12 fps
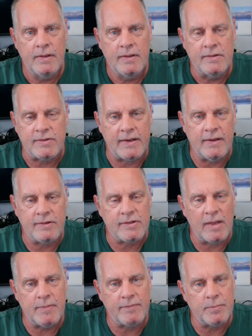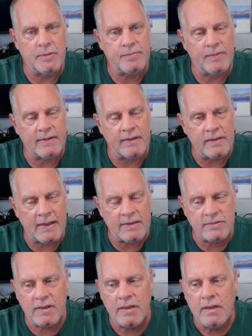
signing statement from his fucking desk.